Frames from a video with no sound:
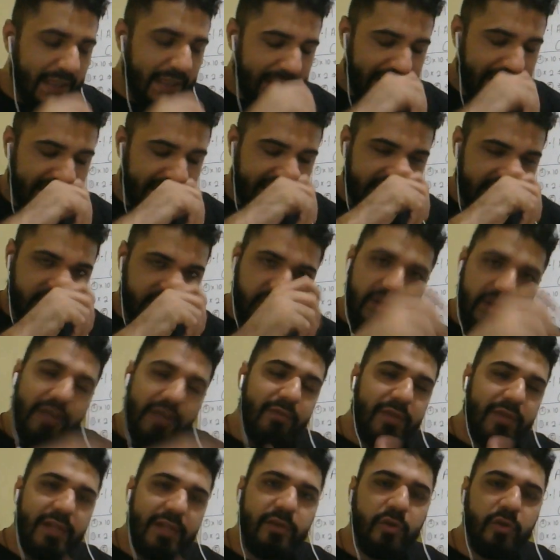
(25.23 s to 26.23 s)
And today
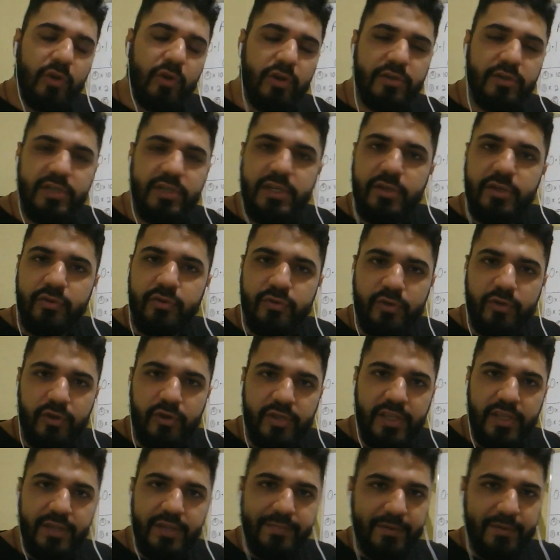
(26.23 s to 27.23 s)
I would like to continue
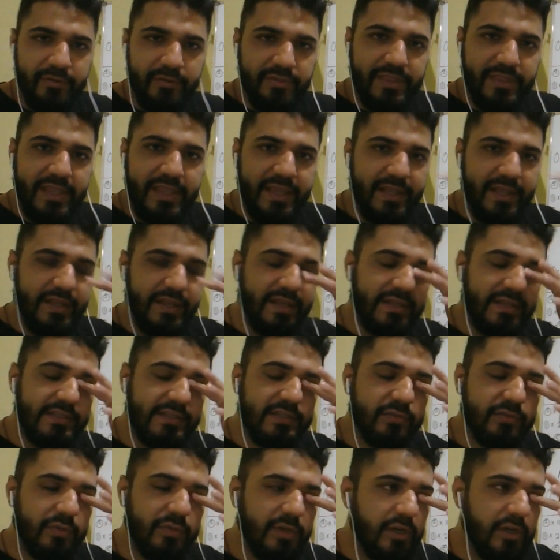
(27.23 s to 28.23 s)
talking about that. I
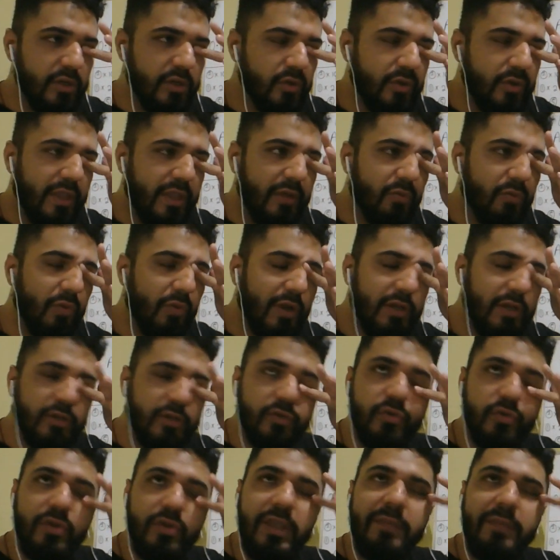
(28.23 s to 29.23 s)
just want to look at 1 or
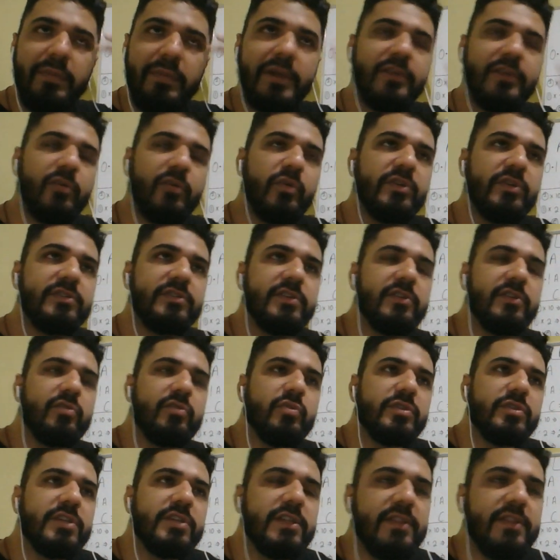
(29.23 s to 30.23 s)
2 KBAT
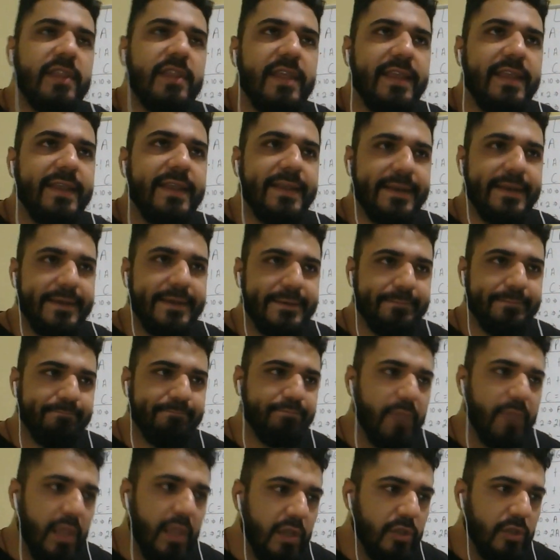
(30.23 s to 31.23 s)
questions which I think
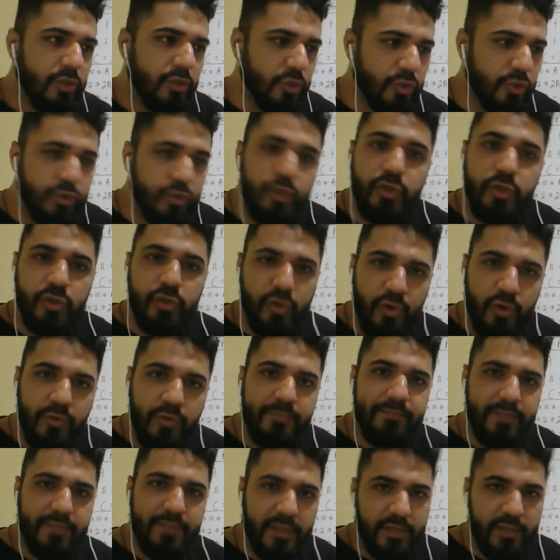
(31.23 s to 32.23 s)
you should
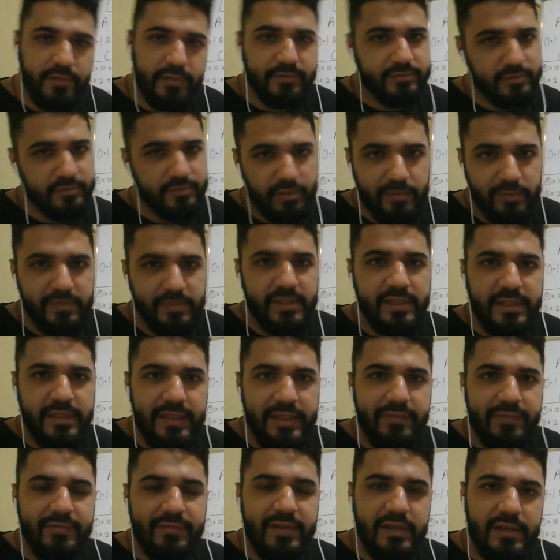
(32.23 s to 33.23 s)
know, because normally
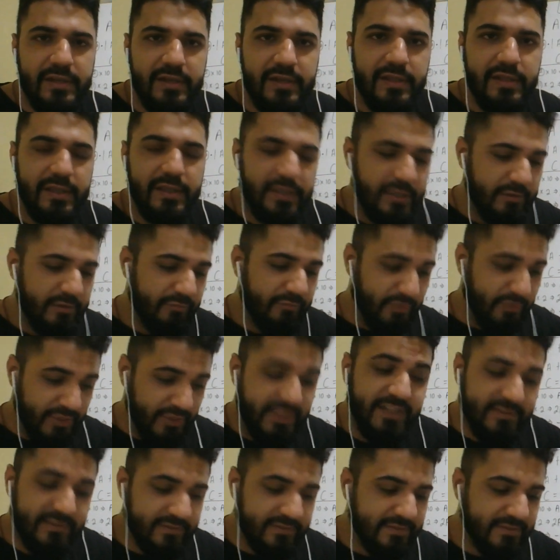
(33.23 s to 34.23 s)
they will, for
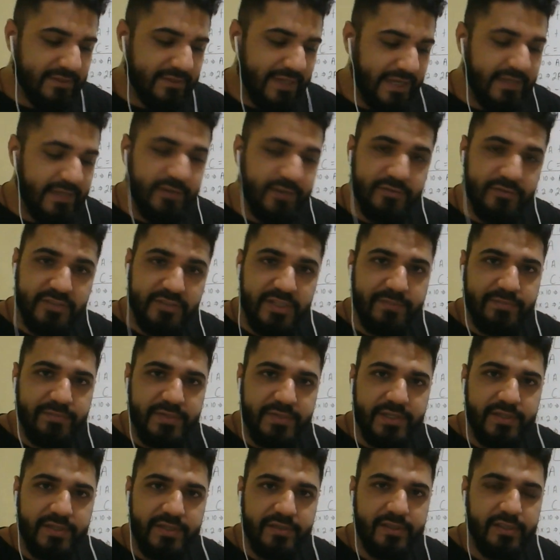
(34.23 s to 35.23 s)
this kind of
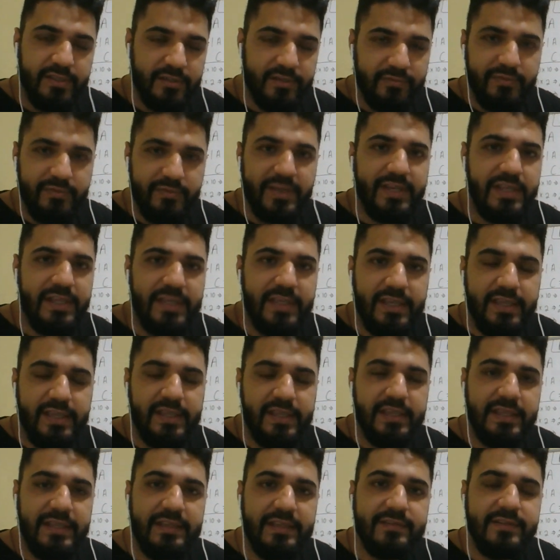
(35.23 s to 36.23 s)
chapter, it's
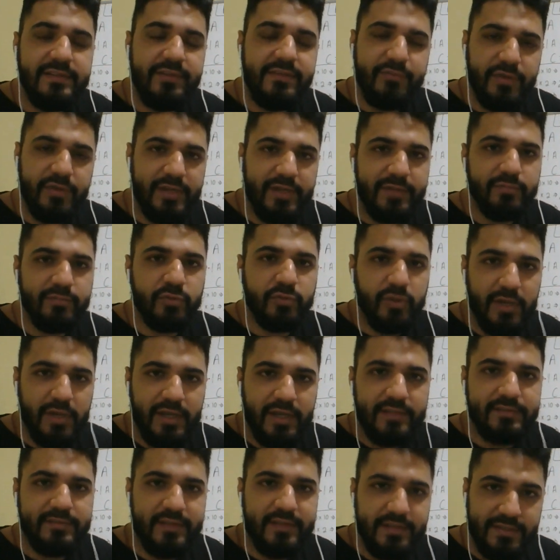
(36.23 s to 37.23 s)
very easy for them to
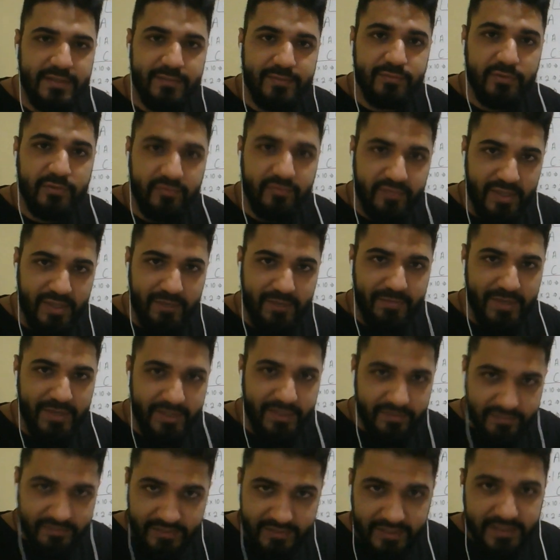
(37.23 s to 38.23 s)
ask in terms of
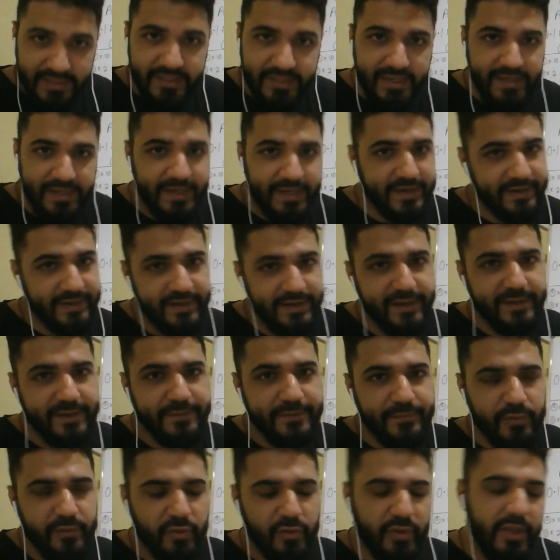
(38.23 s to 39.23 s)
KBAT rather than direct.
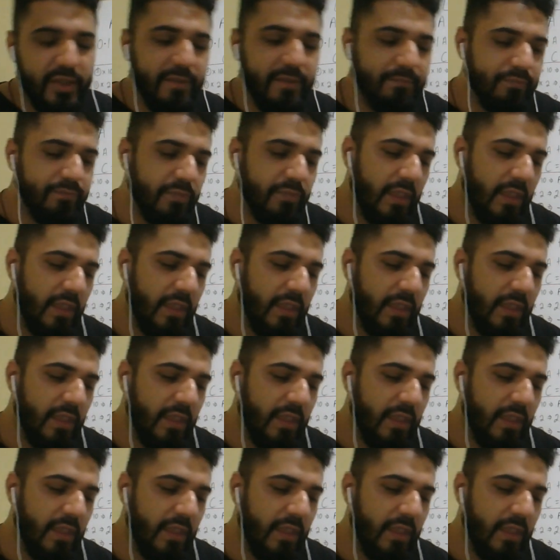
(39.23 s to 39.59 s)
Okay.